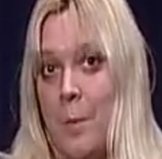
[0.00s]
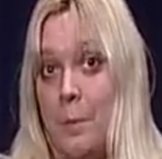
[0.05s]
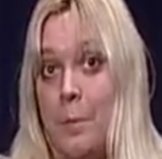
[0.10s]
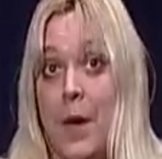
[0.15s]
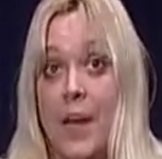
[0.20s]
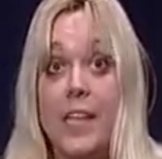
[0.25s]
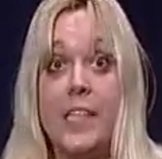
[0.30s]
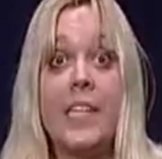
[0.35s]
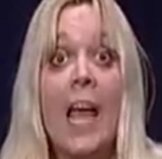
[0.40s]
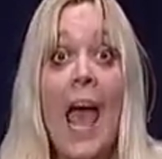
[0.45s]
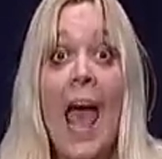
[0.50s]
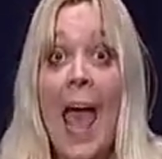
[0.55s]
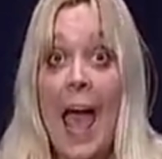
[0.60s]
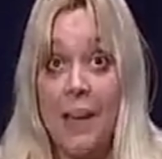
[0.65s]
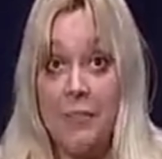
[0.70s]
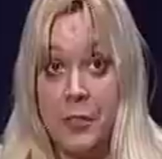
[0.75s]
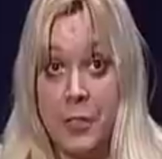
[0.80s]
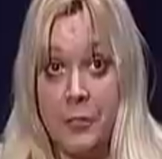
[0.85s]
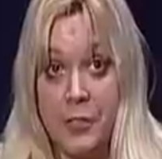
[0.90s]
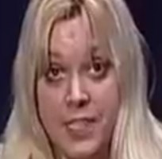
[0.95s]
But
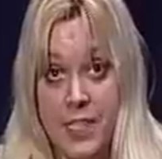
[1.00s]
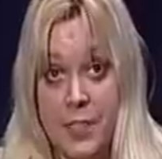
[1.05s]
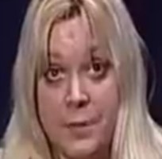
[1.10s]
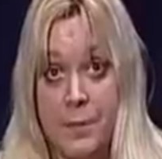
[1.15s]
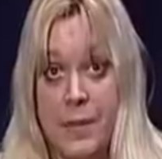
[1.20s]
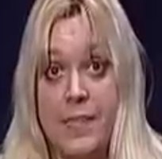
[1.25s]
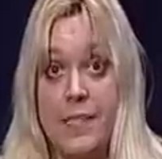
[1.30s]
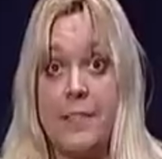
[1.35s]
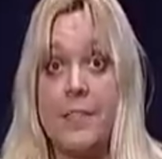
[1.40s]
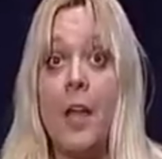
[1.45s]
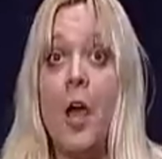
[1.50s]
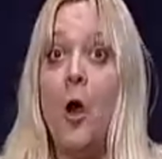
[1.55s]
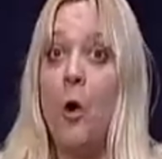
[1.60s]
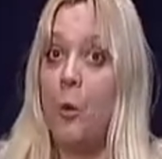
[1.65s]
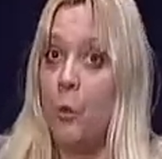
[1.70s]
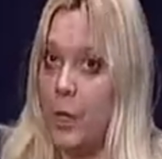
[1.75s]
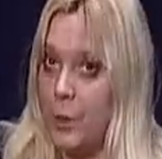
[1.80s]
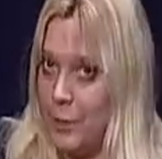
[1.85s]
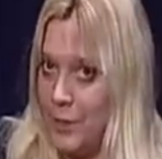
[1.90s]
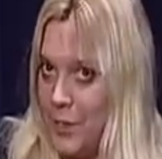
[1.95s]
every Christmas,
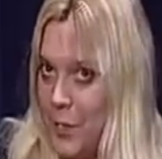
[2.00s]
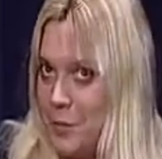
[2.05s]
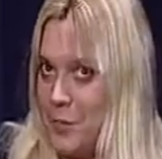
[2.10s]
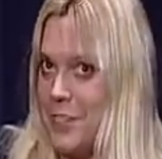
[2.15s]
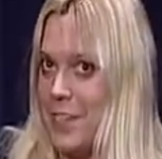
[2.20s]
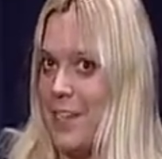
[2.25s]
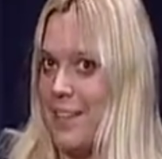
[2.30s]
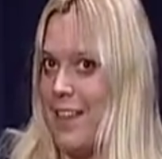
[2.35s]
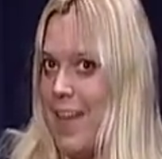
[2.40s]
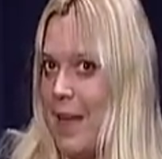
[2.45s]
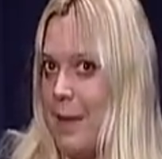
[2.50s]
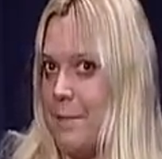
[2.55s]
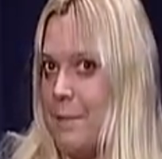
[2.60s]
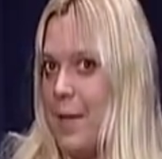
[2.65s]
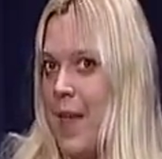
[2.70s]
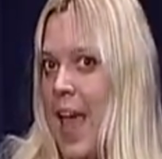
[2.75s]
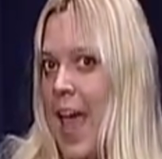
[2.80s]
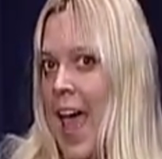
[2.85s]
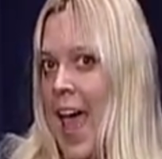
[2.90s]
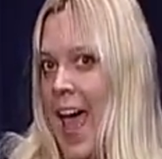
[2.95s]
we would go see
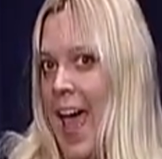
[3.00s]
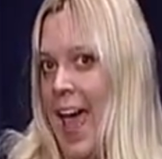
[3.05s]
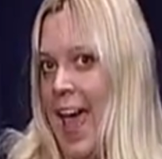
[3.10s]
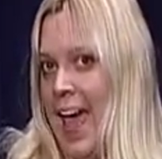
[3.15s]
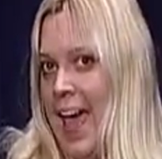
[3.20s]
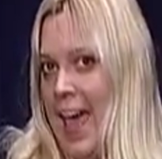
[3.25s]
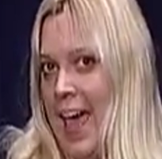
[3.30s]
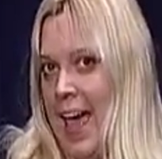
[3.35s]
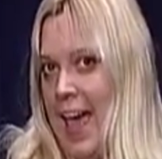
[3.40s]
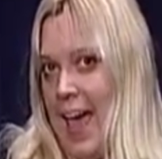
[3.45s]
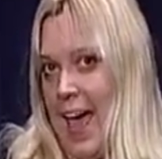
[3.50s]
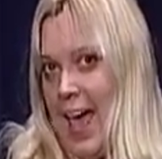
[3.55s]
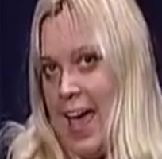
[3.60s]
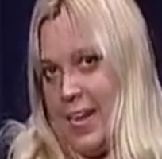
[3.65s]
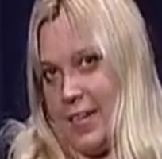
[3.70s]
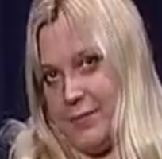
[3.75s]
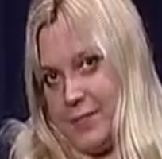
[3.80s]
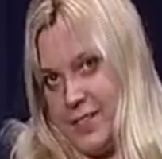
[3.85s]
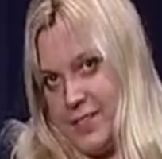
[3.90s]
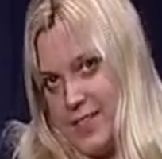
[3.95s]
them,
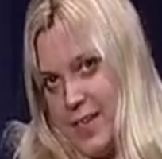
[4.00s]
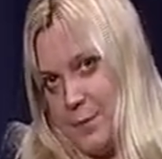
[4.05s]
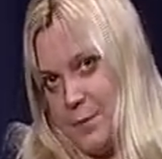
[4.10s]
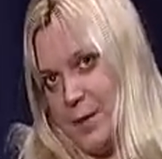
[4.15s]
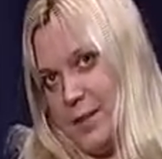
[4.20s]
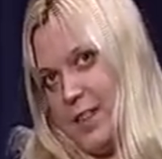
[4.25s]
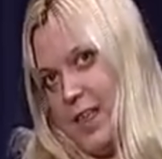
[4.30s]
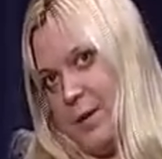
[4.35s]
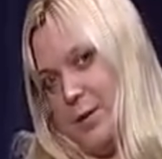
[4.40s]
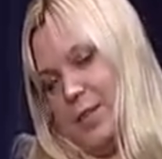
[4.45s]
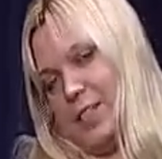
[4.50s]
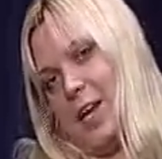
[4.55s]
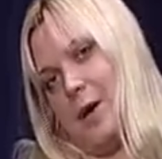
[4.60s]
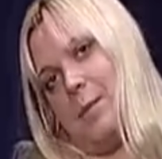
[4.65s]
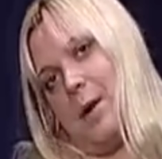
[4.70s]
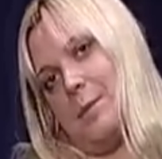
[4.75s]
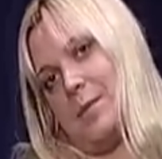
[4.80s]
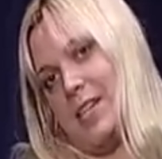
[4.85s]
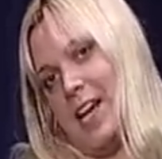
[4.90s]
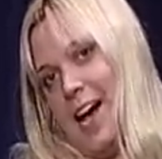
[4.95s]
and every summer, they would
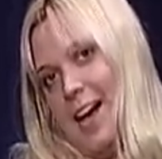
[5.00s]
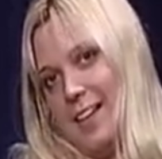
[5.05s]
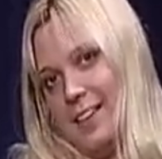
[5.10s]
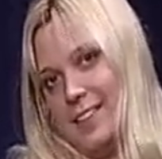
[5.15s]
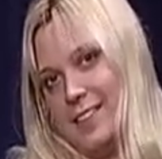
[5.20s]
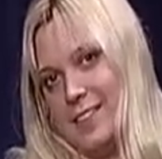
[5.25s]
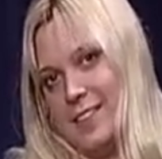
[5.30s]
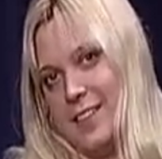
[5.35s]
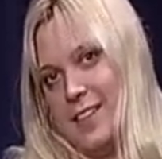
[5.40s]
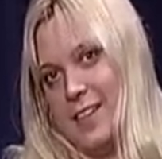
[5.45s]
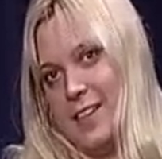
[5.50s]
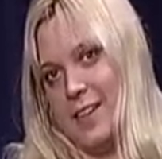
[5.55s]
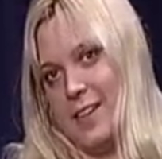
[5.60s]
come up to us.